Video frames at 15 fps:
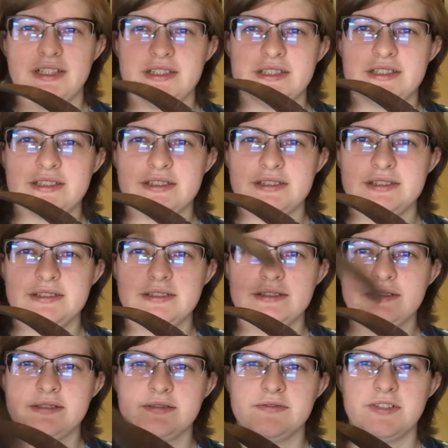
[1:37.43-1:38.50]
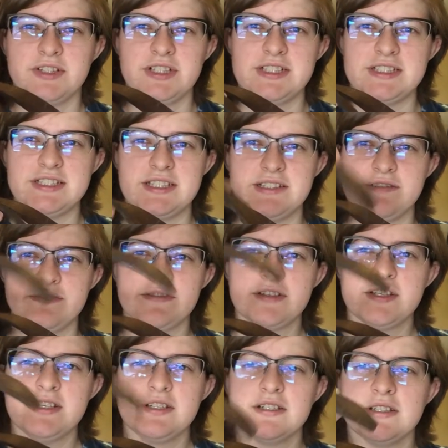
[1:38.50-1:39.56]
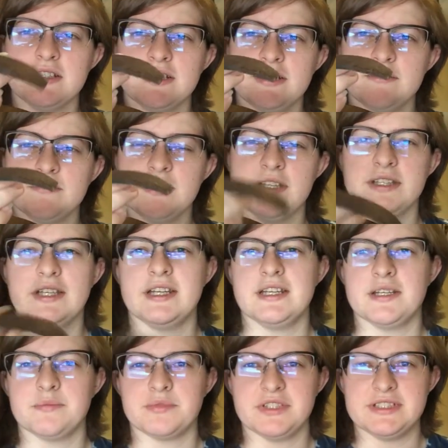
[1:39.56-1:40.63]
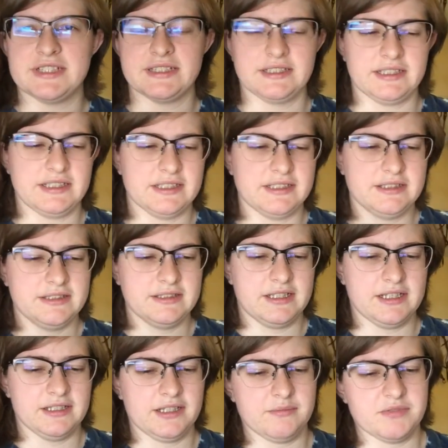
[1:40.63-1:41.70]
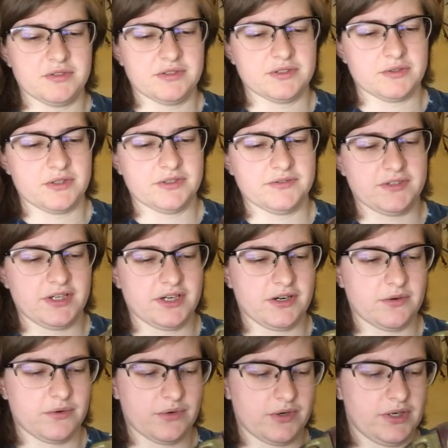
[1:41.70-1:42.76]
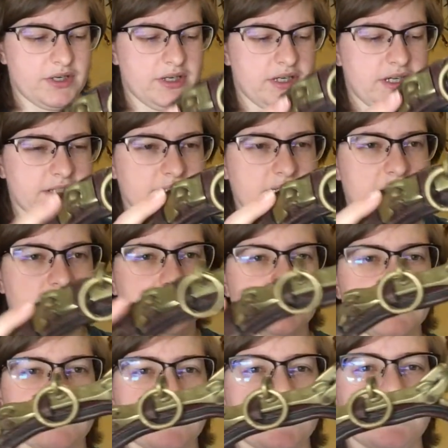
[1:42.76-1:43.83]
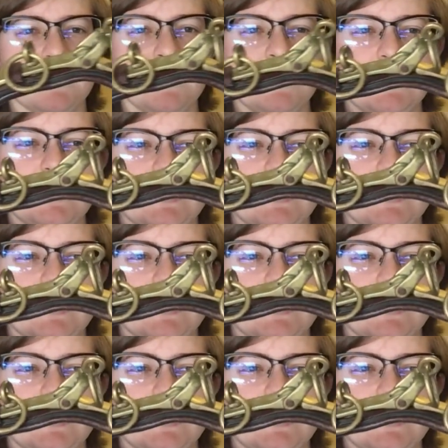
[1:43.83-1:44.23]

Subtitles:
It's very stiff. And then end up reselling it at like Midwest Horse Fair or online or something.